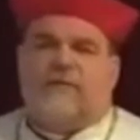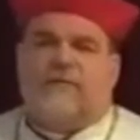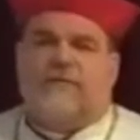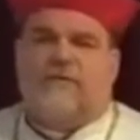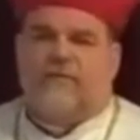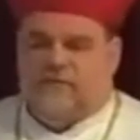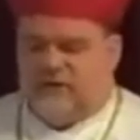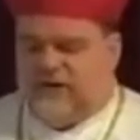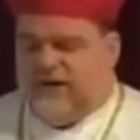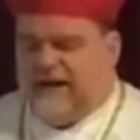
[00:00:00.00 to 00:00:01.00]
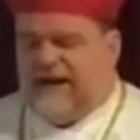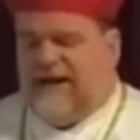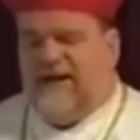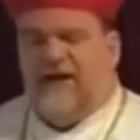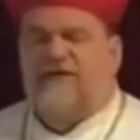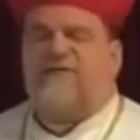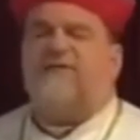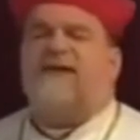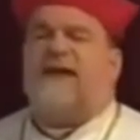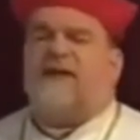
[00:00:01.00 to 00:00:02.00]
Furthermore, he loved
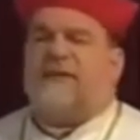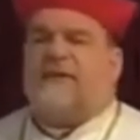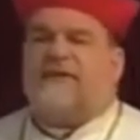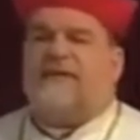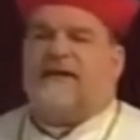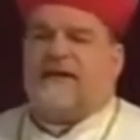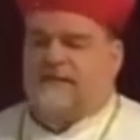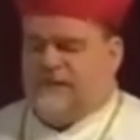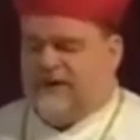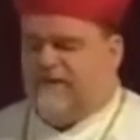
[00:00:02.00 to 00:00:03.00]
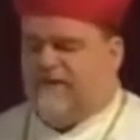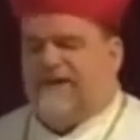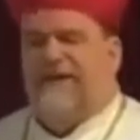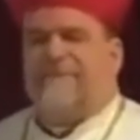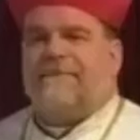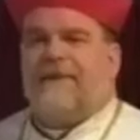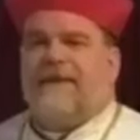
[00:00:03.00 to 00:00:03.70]
his enemies, and he prayed for them.